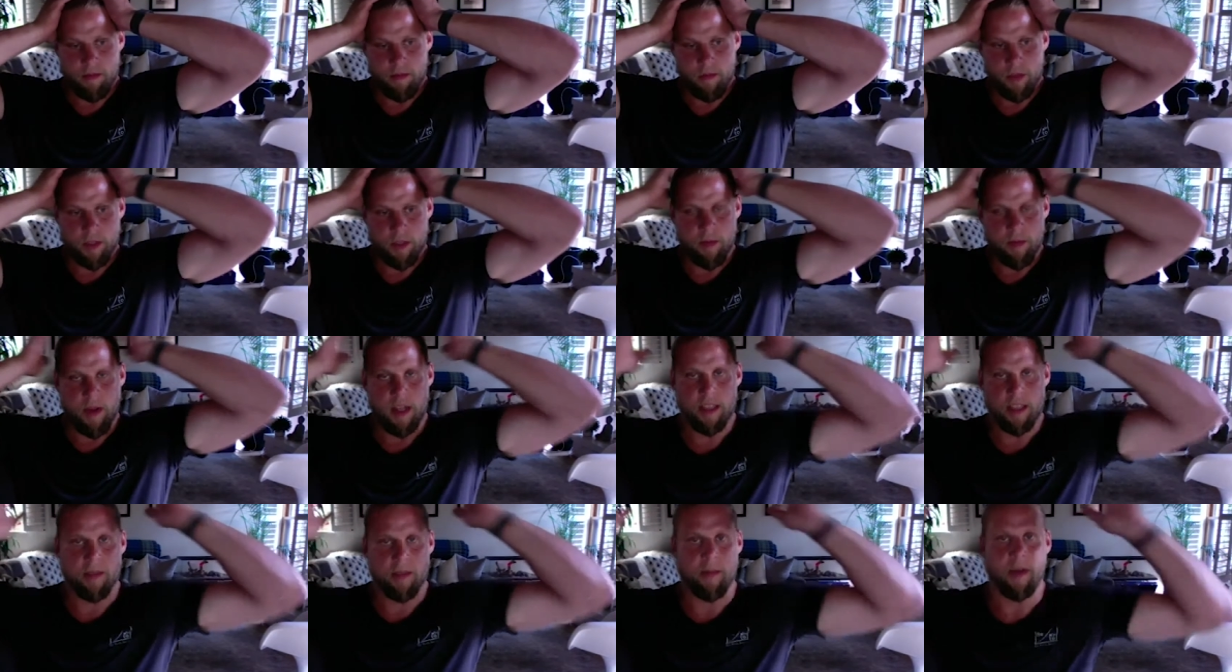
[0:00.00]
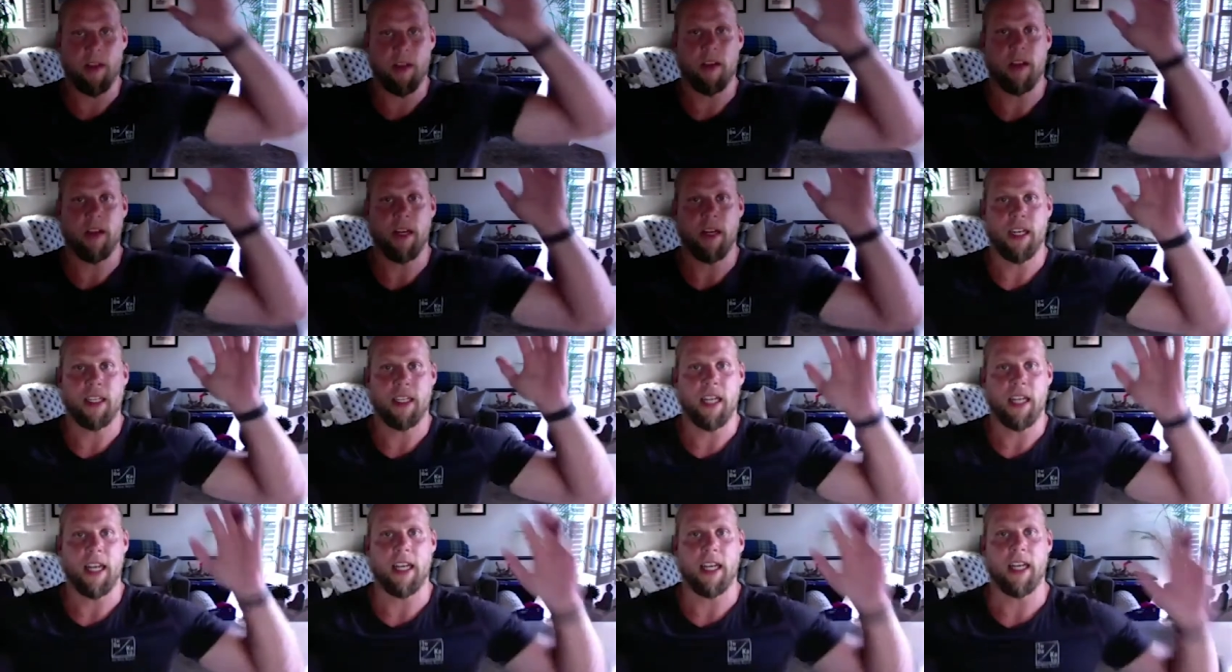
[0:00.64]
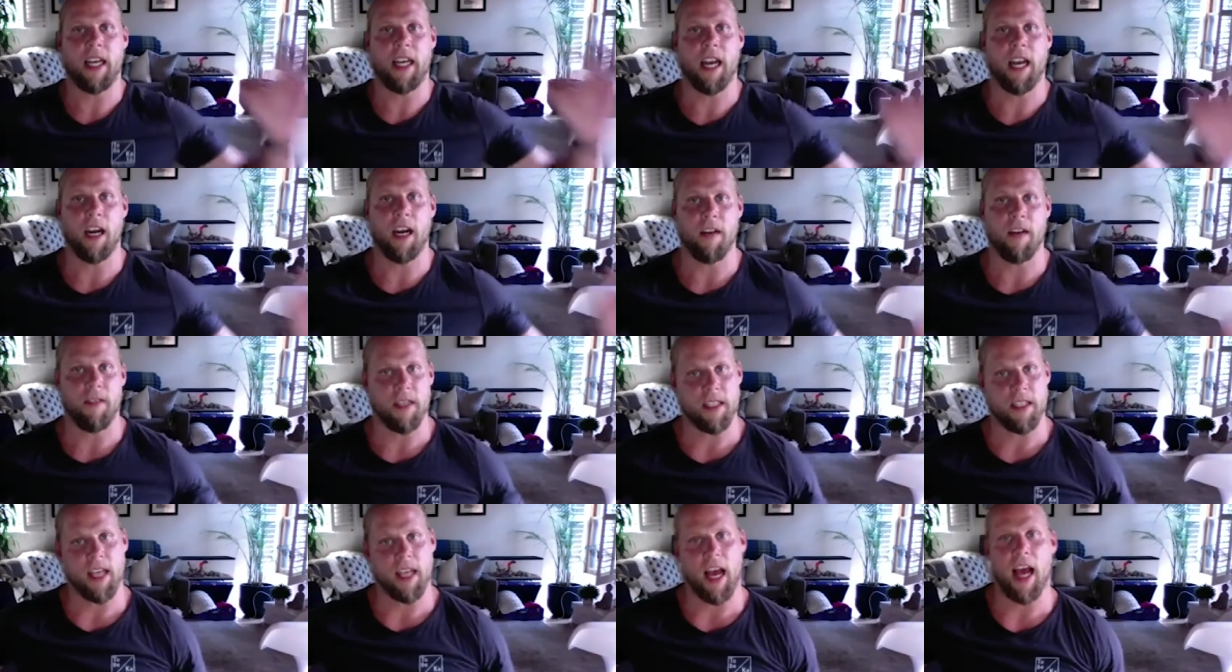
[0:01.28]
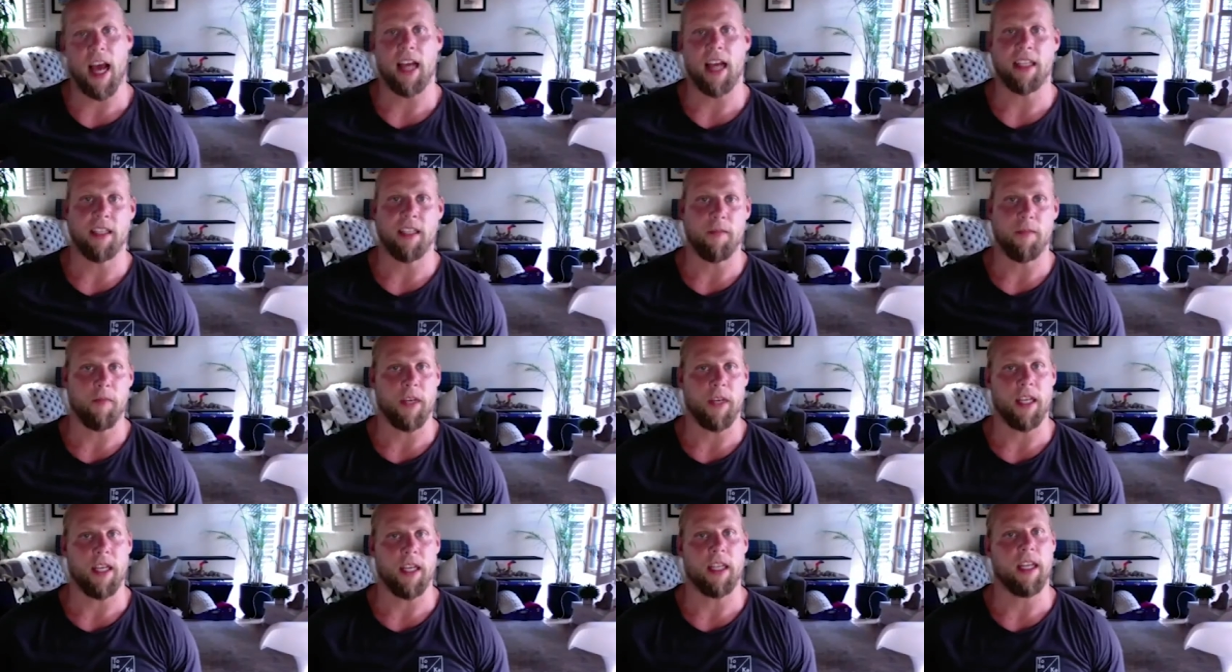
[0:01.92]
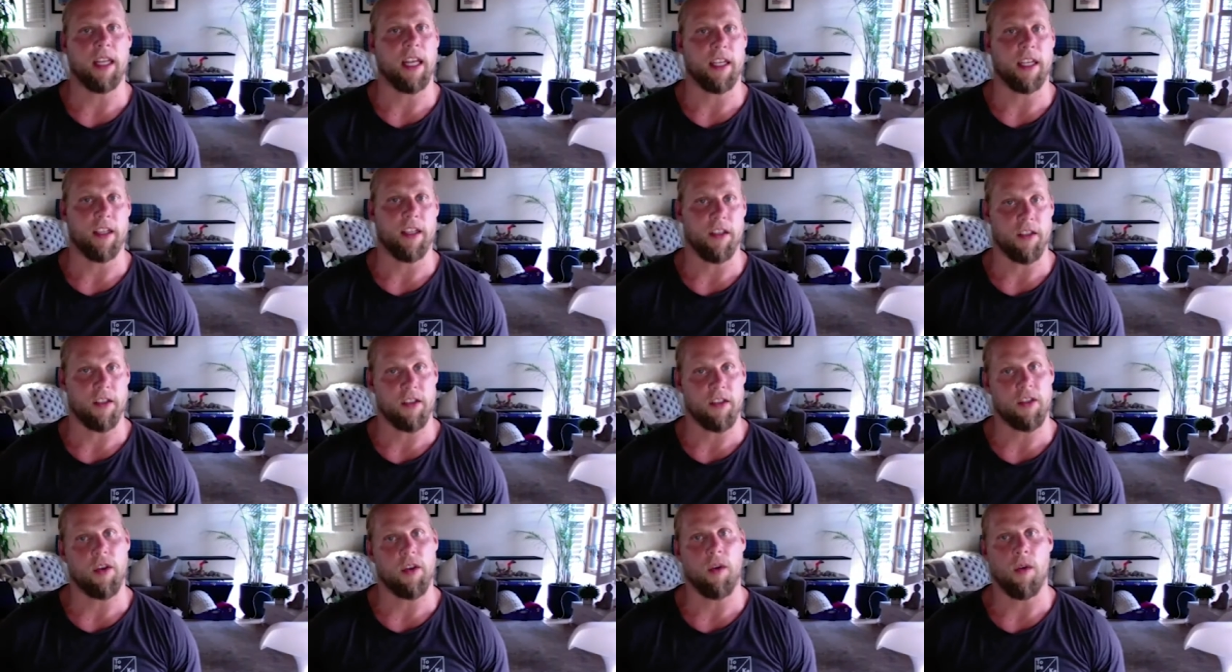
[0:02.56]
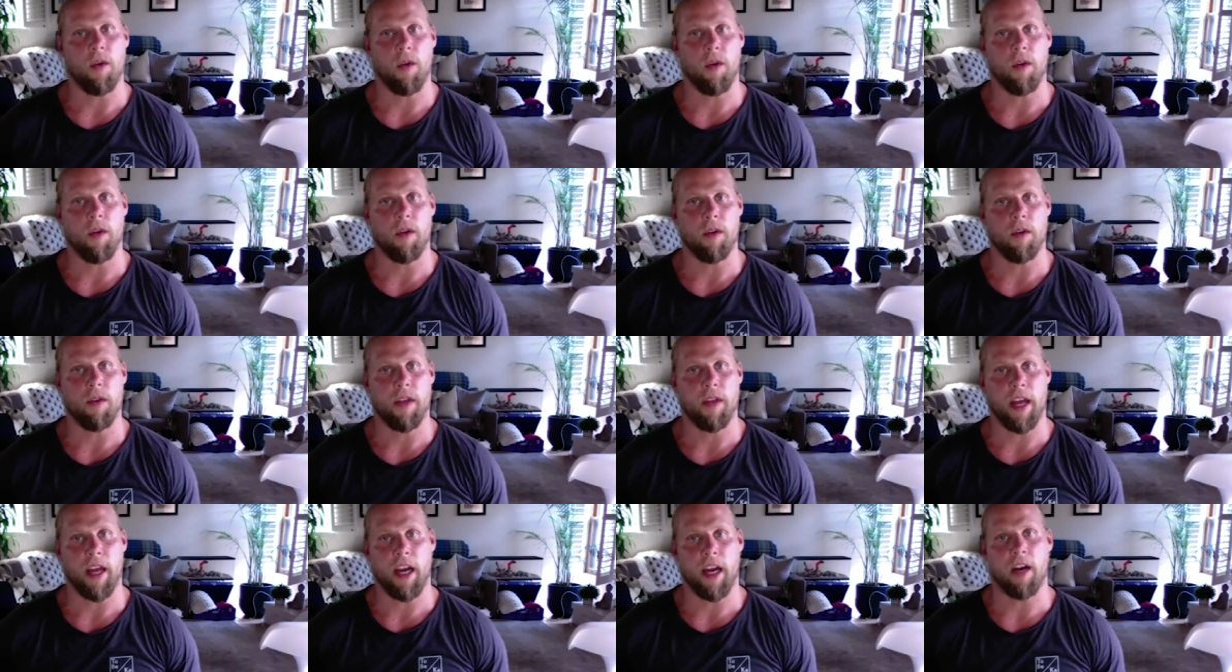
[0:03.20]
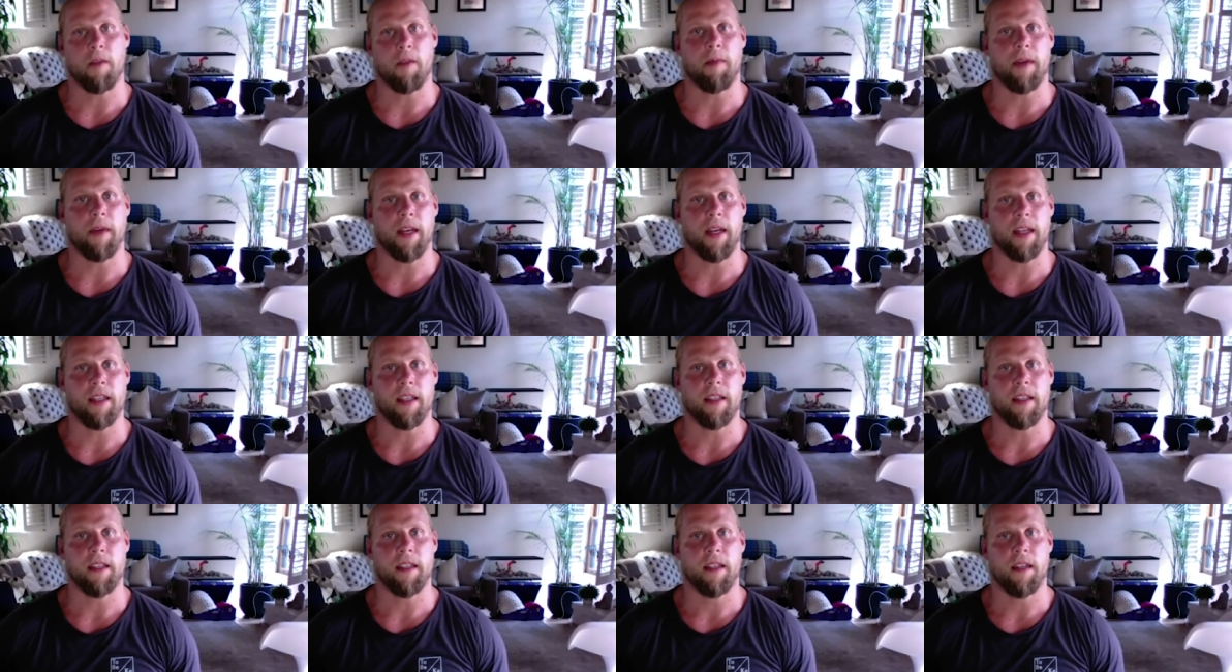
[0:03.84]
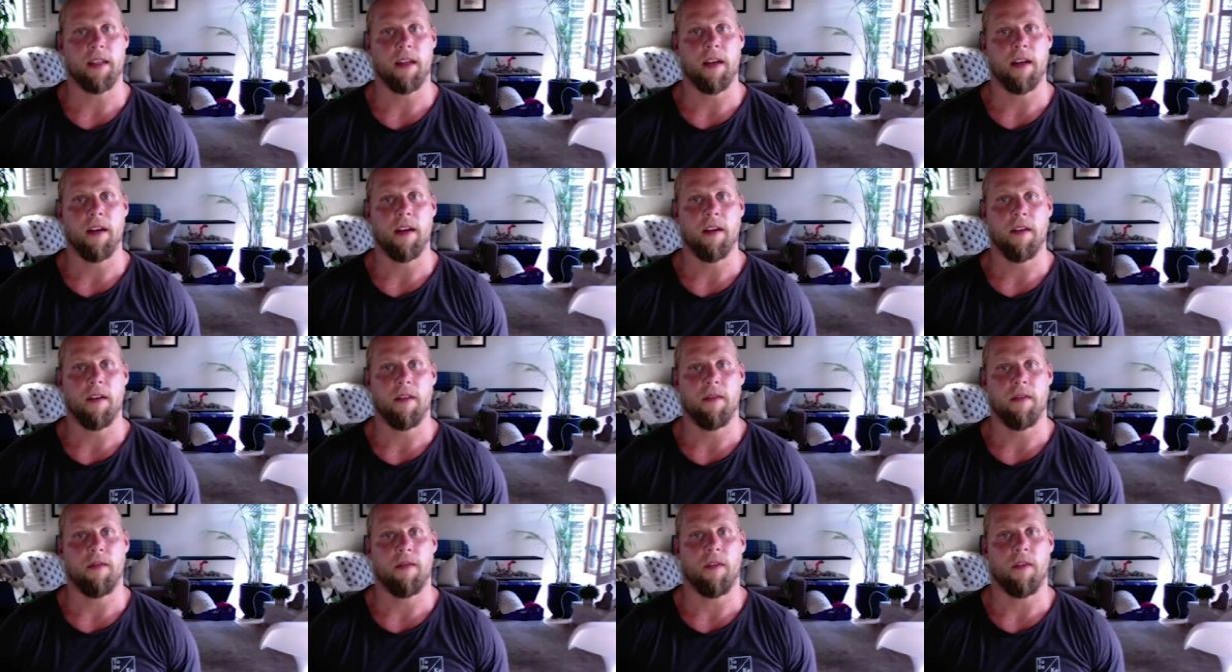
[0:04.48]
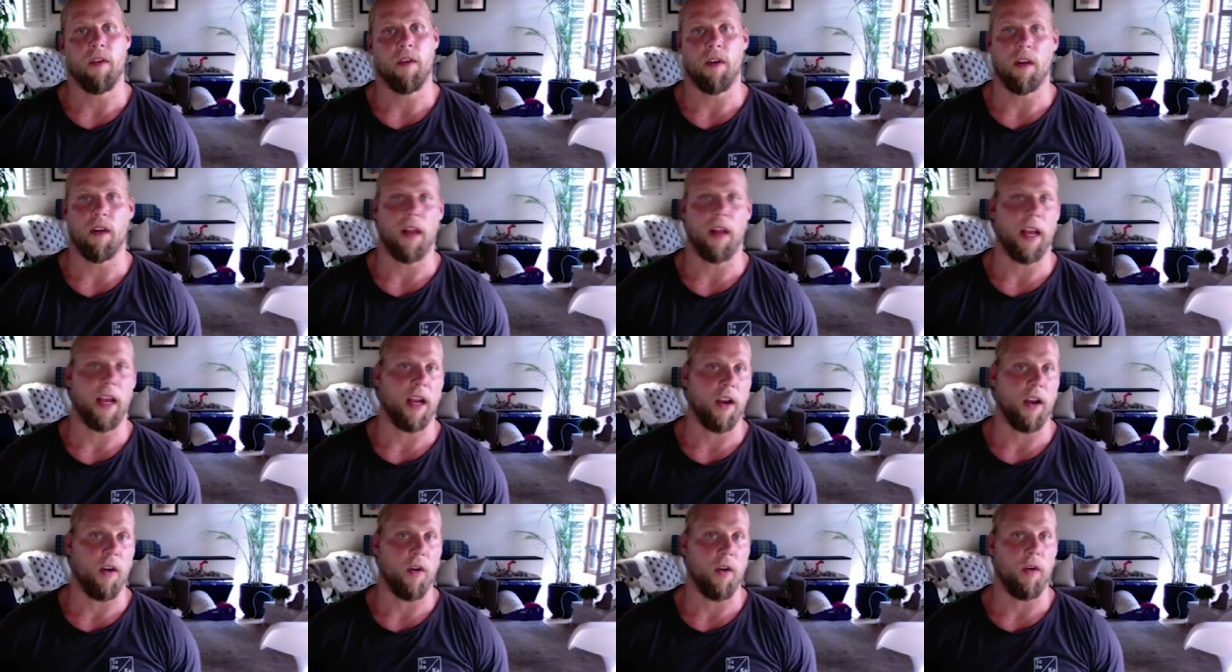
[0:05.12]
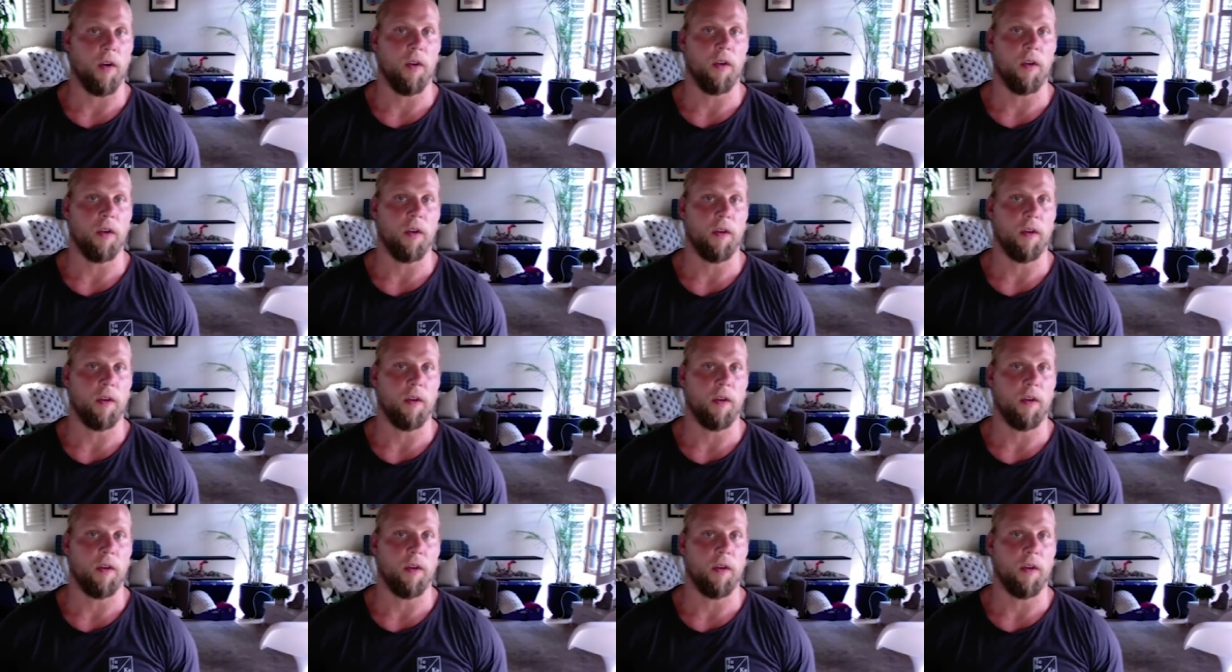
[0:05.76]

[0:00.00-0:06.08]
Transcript: responsibility taking care of these guys and being like the sole therapist for like a whole